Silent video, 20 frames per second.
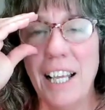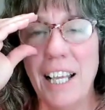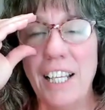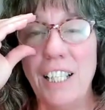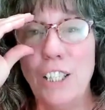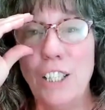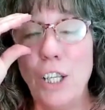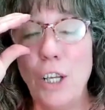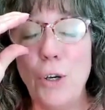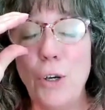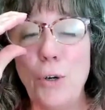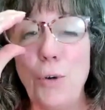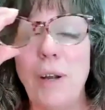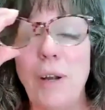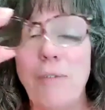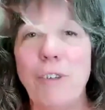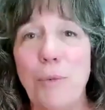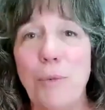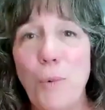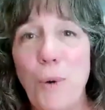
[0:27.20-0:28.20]
Hello,
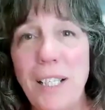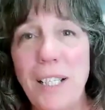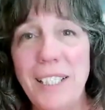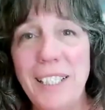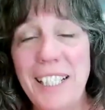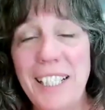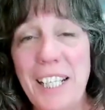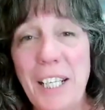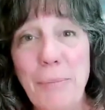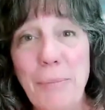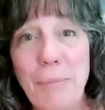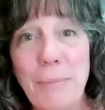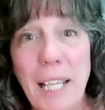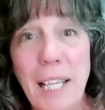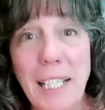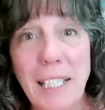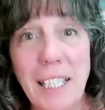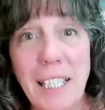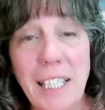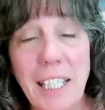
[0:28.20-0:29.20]
everyone. Kim
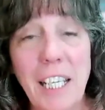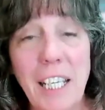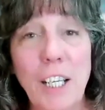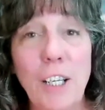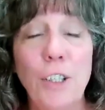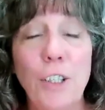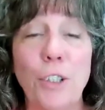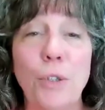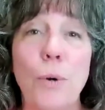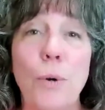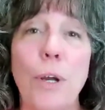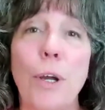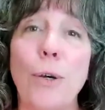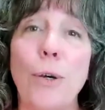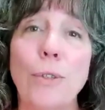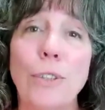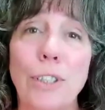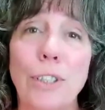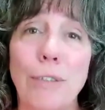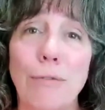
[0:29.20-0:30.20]
Langling here, your
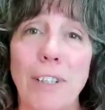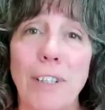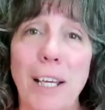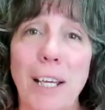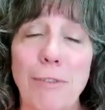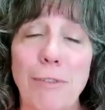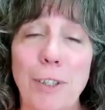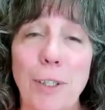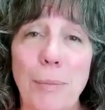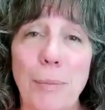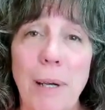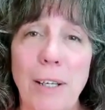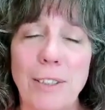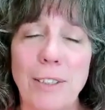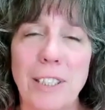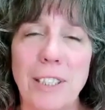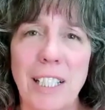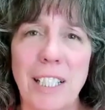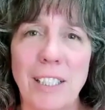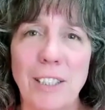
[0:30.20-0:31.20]
host of Let Fear
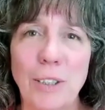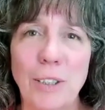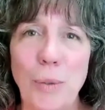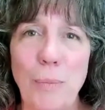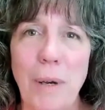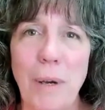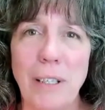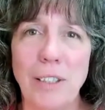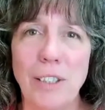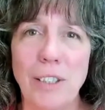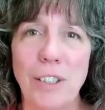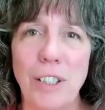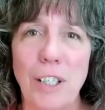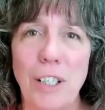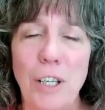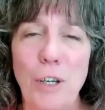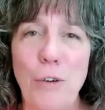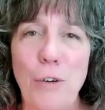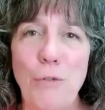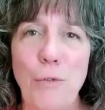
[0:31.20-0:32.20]
Bounce. Thanks so much
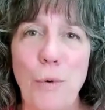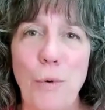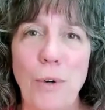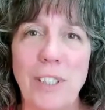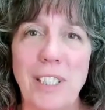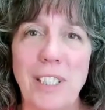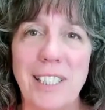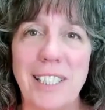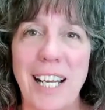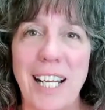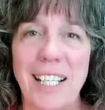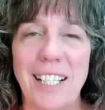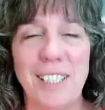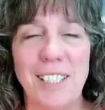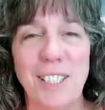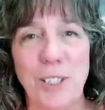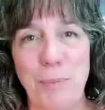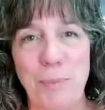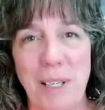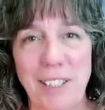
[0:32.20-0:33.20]
for deciding
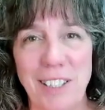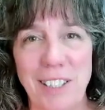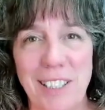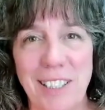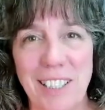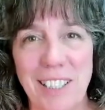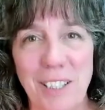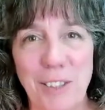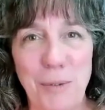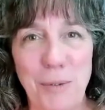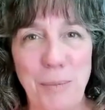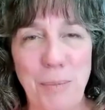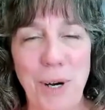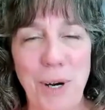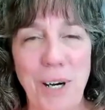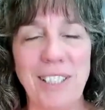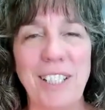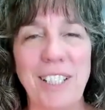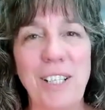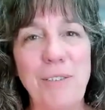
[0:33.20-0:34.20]
to spend just a little
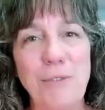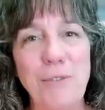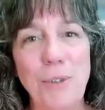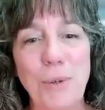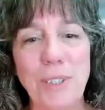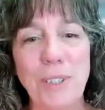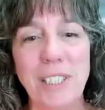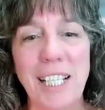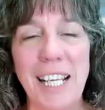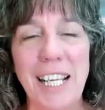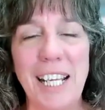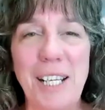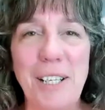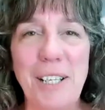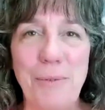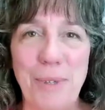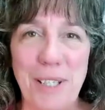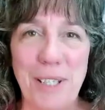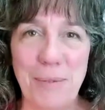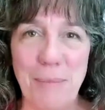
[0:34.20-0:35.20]
part of your
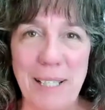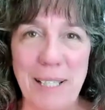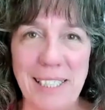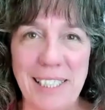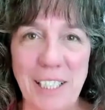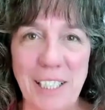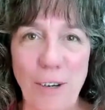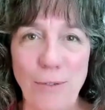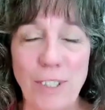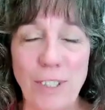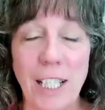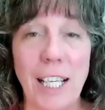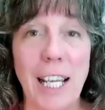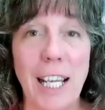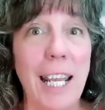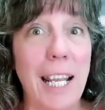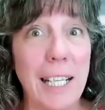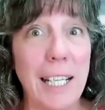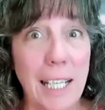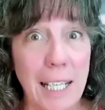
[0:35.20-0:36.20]
day with myself
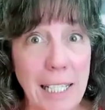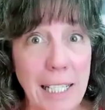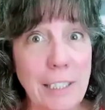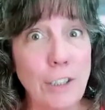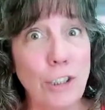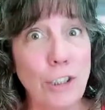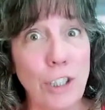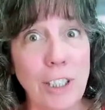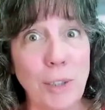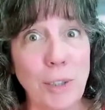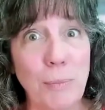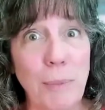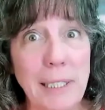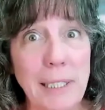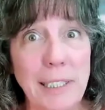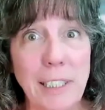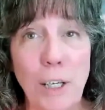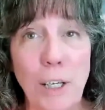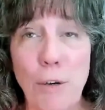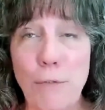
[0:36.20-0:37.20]
today. And it is just
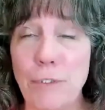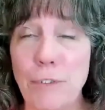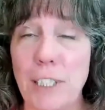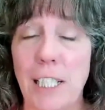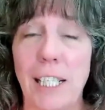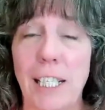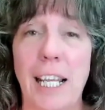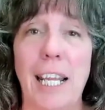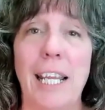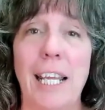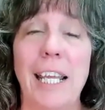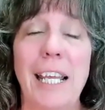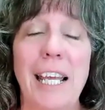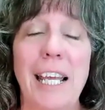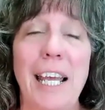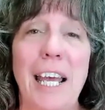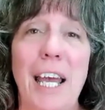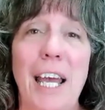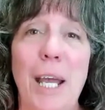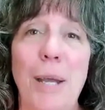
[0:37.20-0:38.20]
myself today.
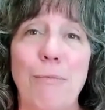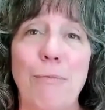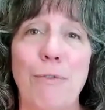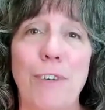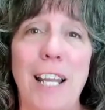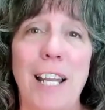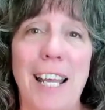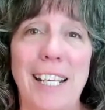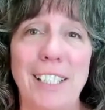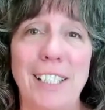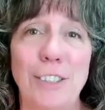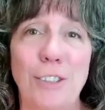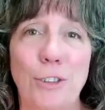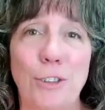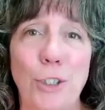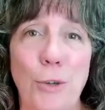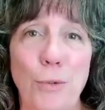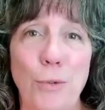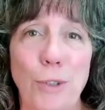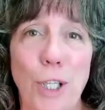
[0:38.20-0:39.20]
I'm flying
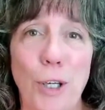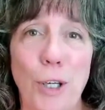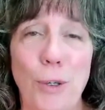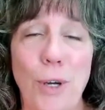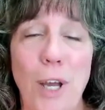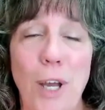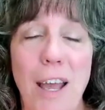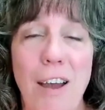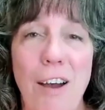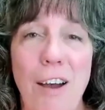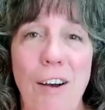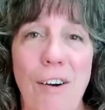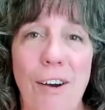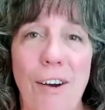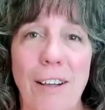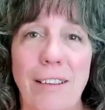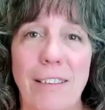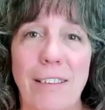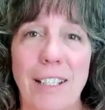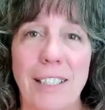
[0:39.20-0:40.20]
solo
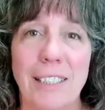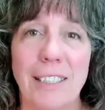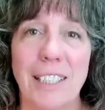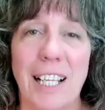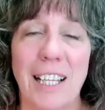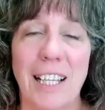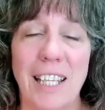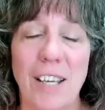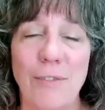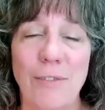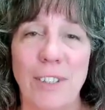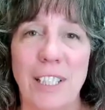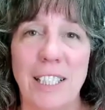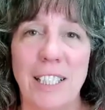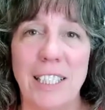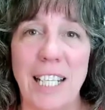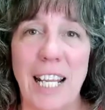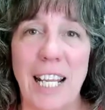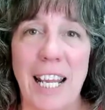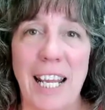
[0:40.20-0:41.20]
on this
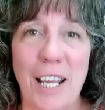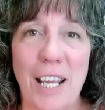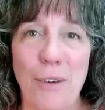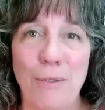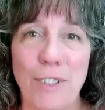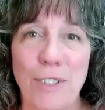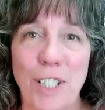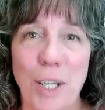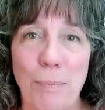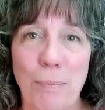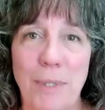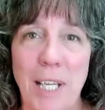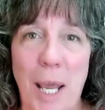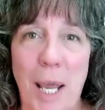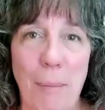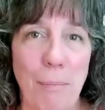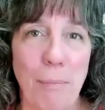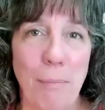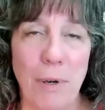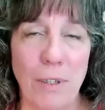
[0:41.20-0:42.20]
11th day of
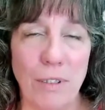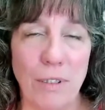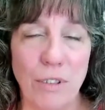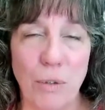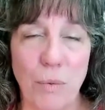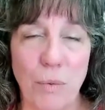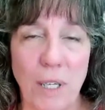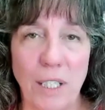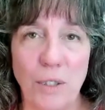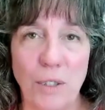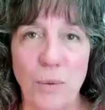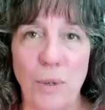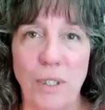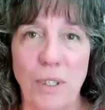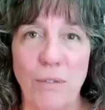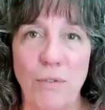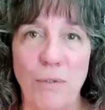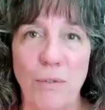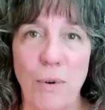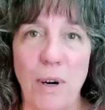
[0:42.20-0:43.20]
September
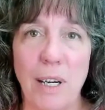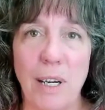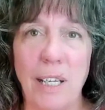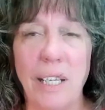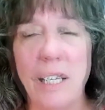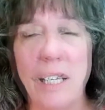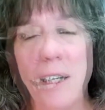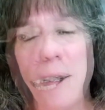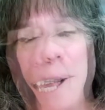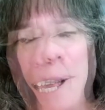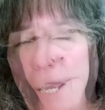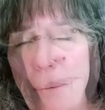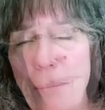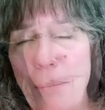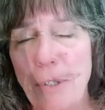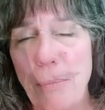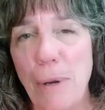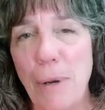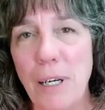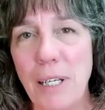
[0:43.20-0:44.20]
2024. Yeah, I'm
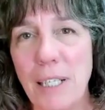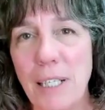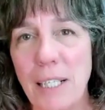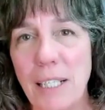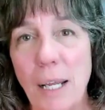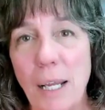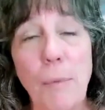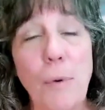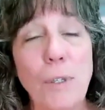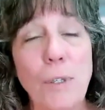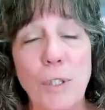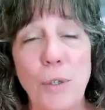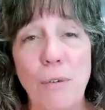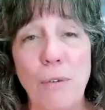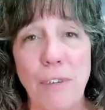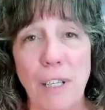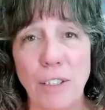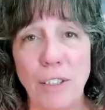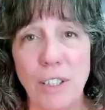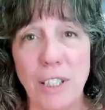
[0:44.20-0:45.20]
an American. I'm also
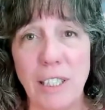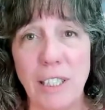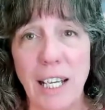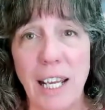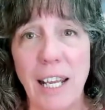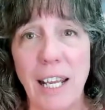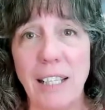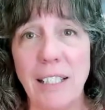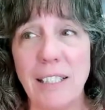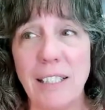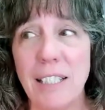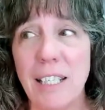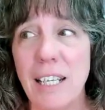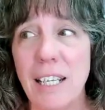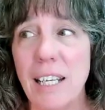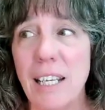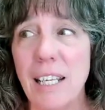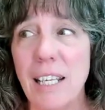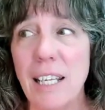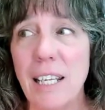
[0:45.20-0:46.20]
a veteran. And
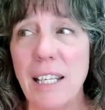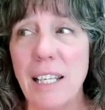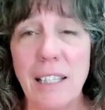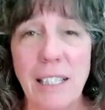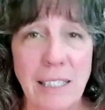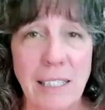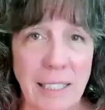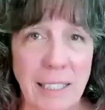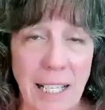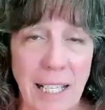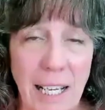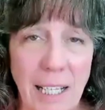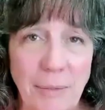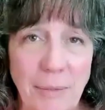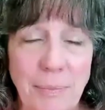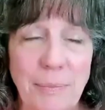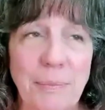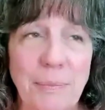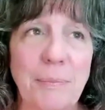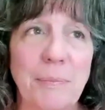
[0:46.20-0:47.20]
this
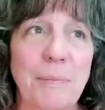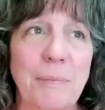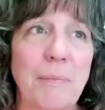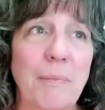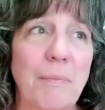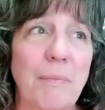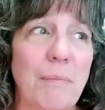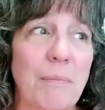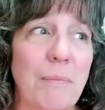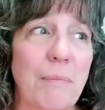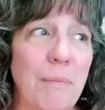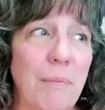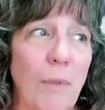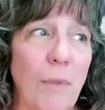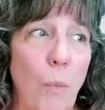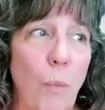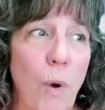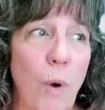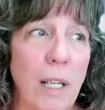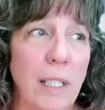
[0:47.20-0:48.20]
day,
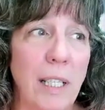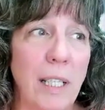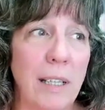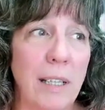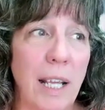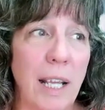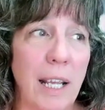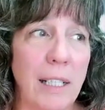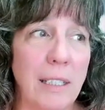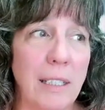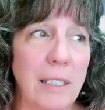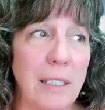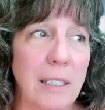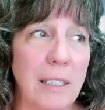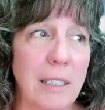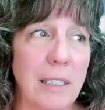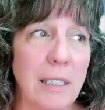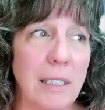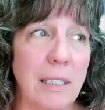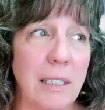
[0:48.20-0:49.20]
one that
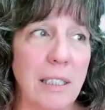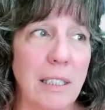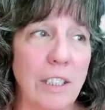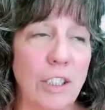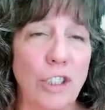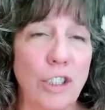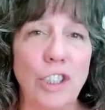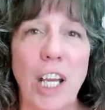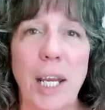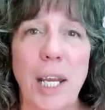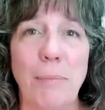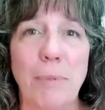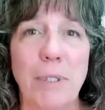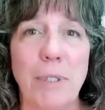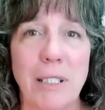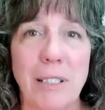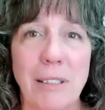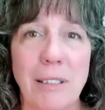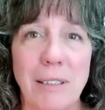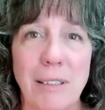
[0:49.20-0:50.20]

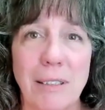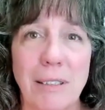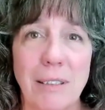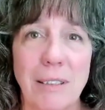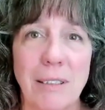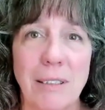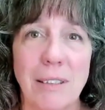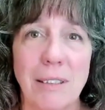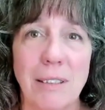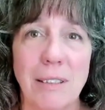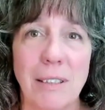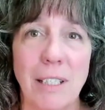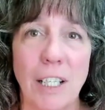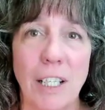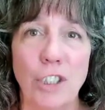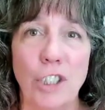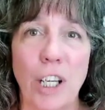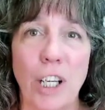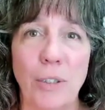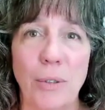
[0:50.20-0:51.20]
shaped
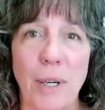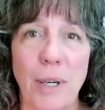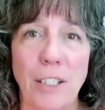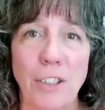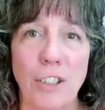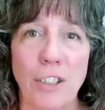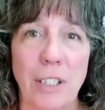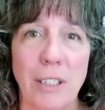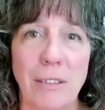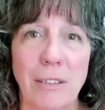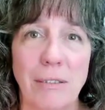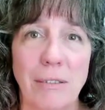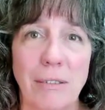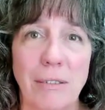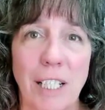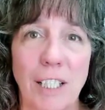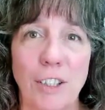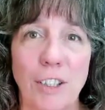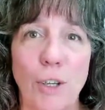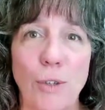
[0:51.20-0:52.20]
a generation
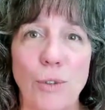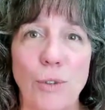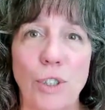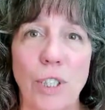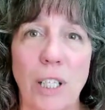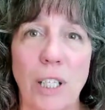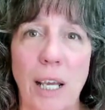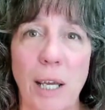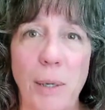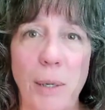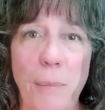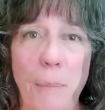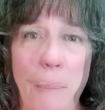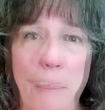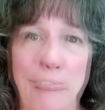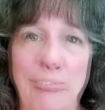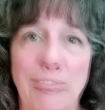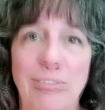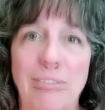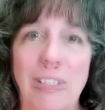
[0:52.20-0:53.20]
and those to come.
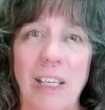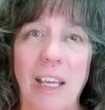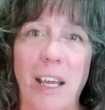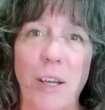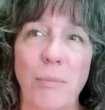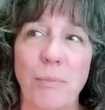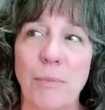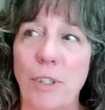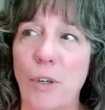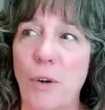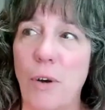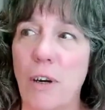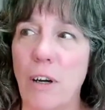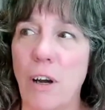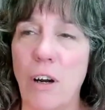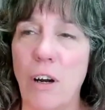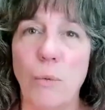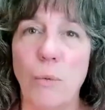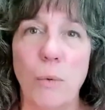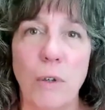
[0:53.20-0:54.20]
Um, you know, our,
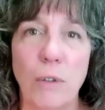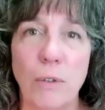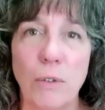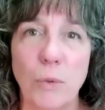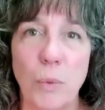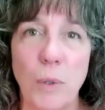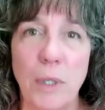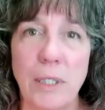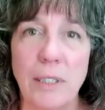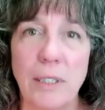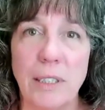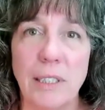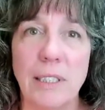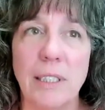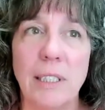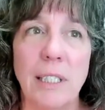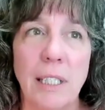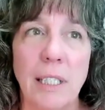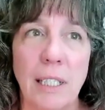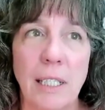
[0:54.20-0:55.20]
our world
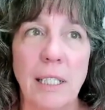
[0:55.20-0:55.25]
was